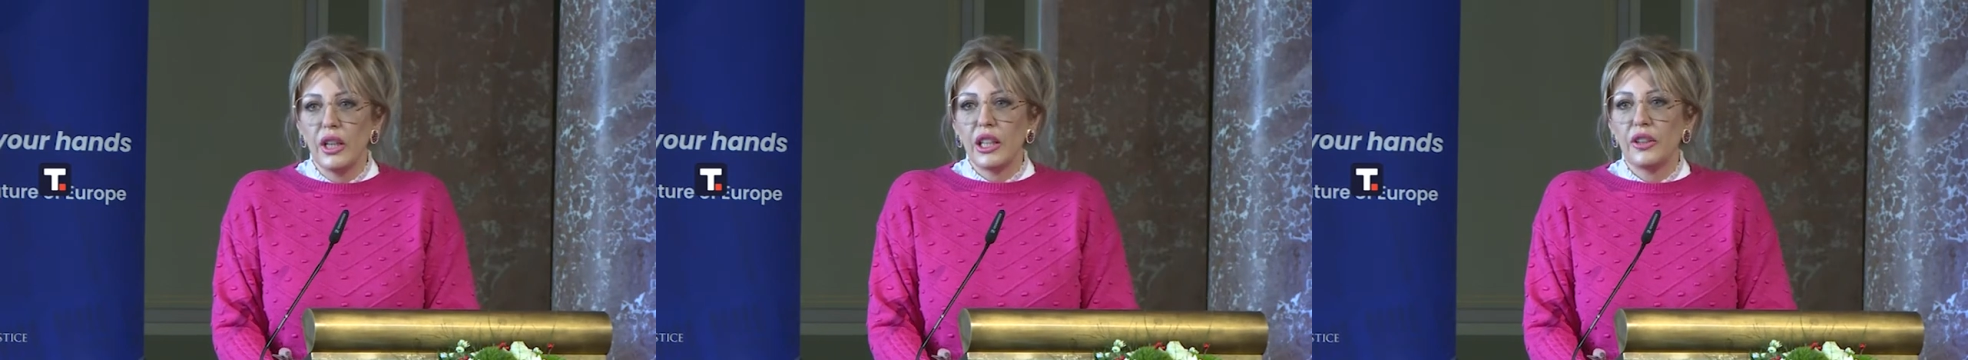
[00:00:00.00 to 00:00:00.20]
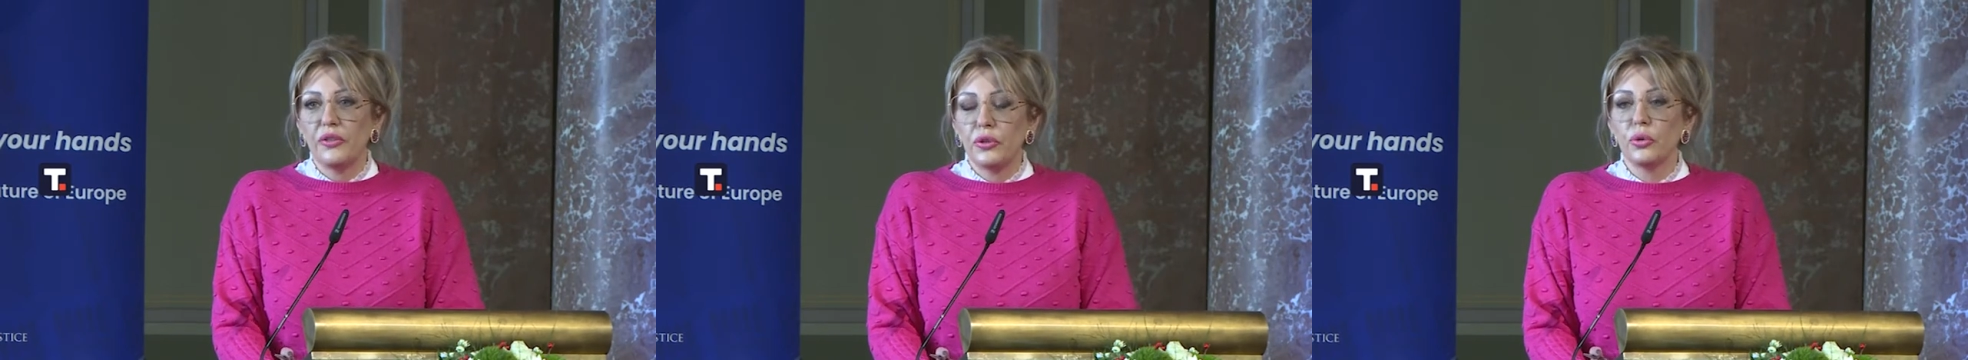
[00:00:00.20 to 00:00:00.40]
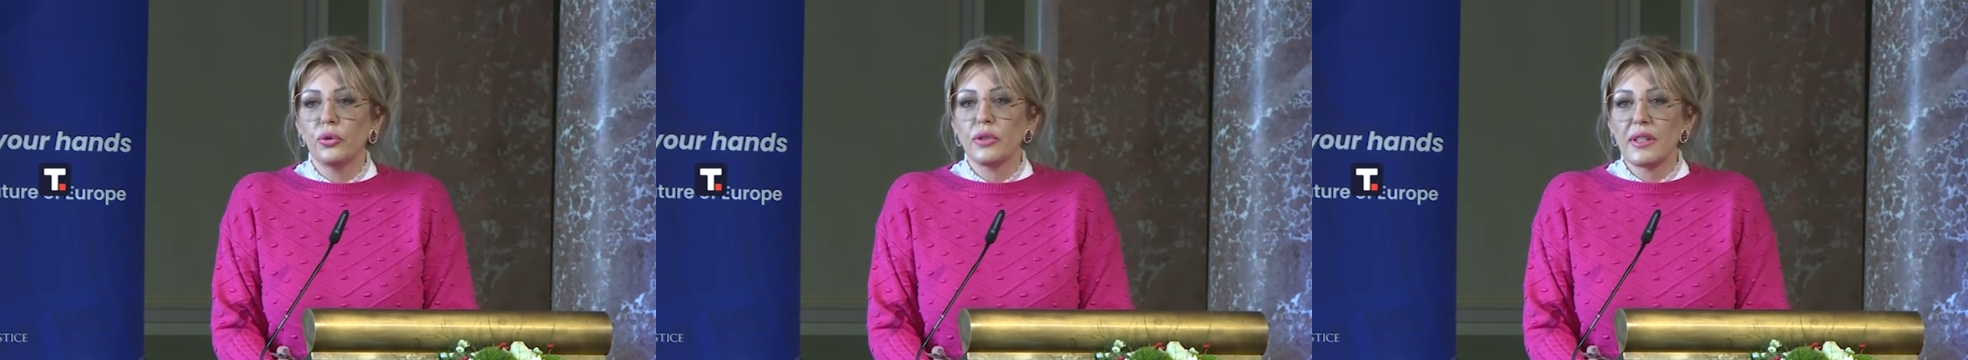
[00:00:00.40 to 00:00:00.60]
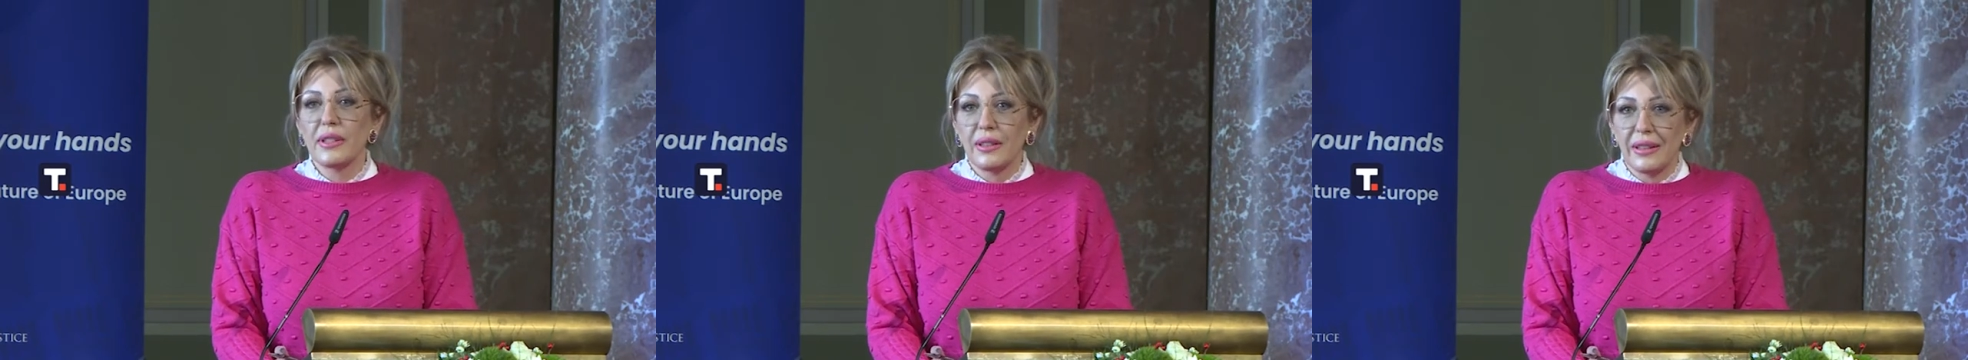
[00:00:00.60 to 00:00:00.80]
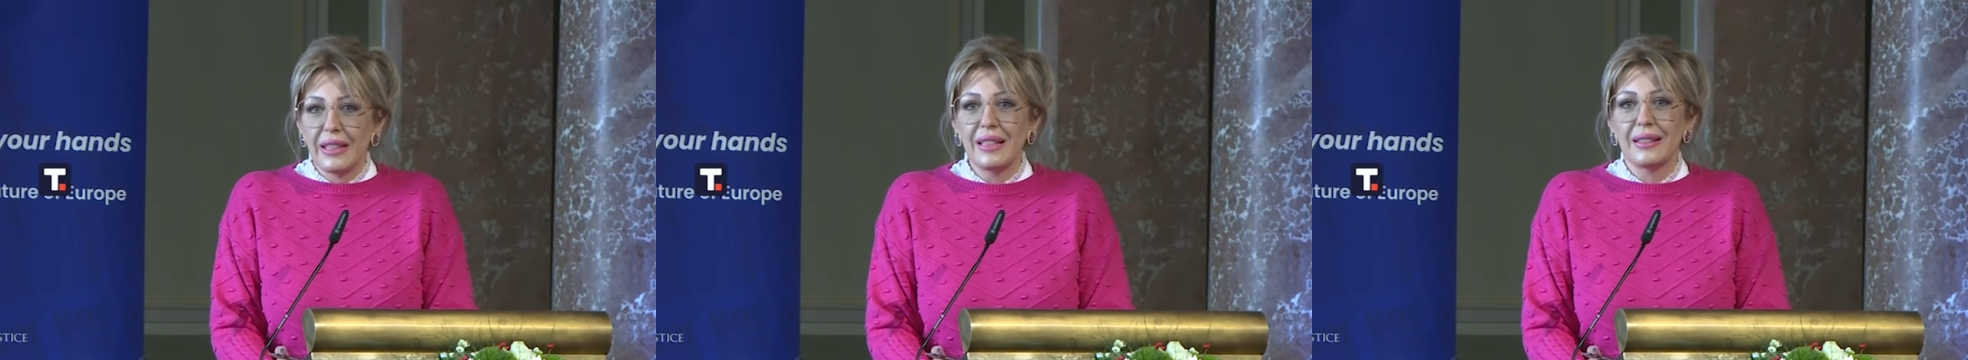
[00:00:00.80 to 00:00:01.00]
If you
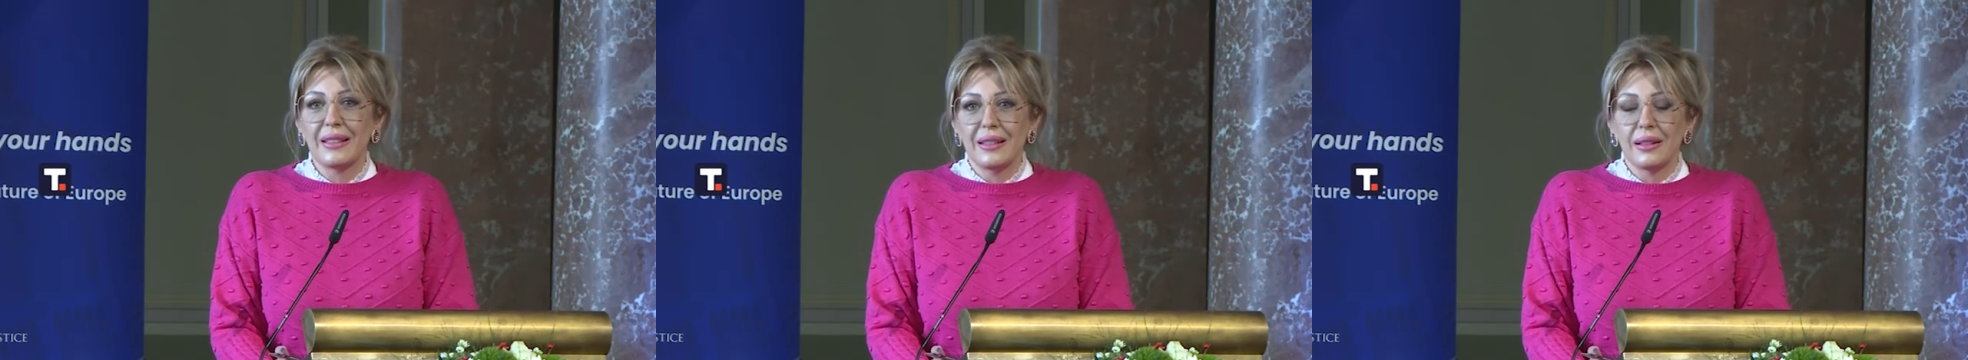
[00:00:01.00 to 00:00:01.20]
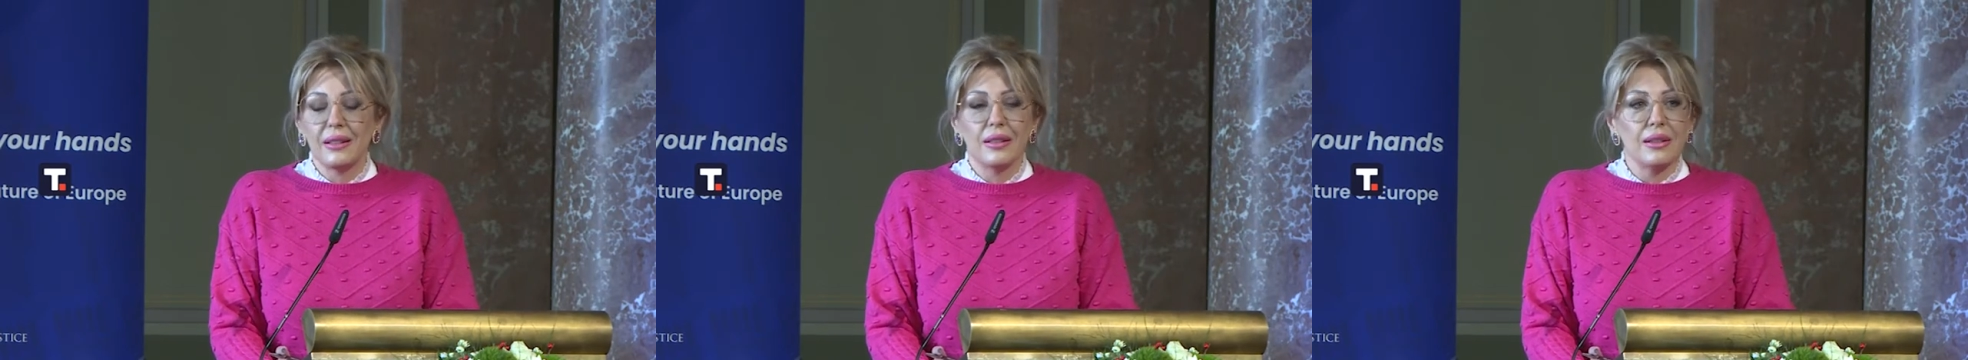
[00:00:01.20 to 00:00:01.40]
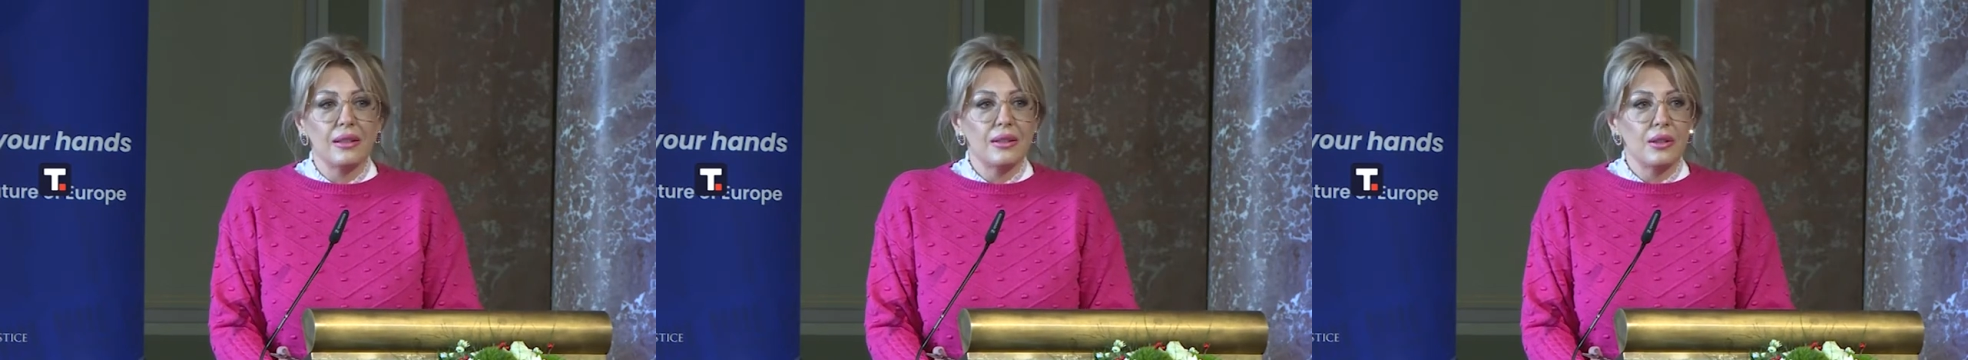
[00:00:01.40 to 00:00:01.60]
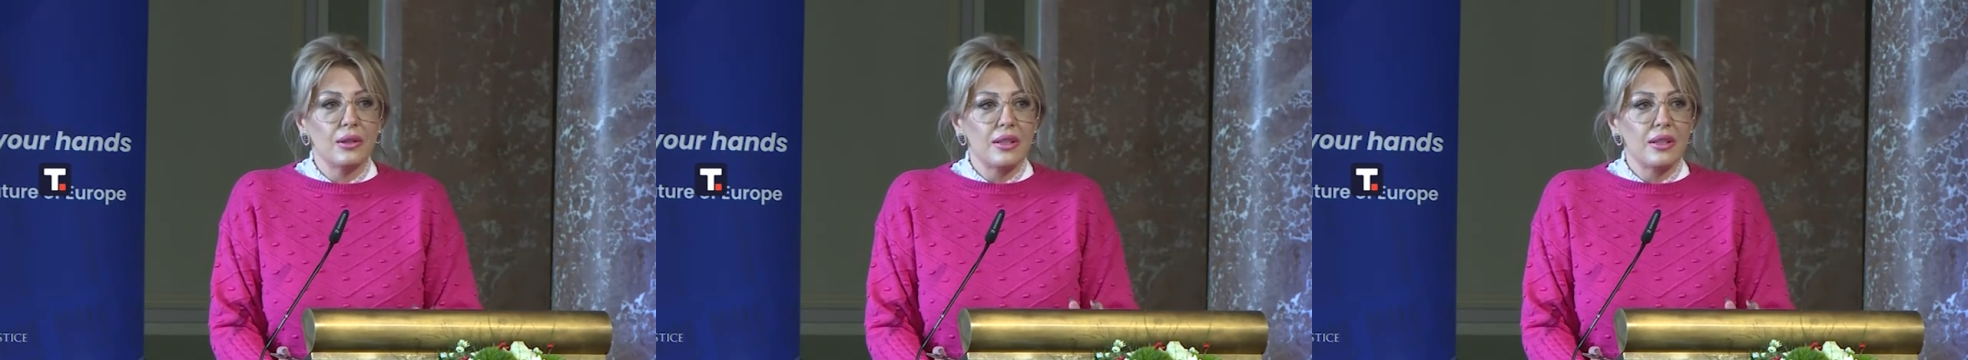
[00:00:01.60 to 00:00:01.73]
need uh,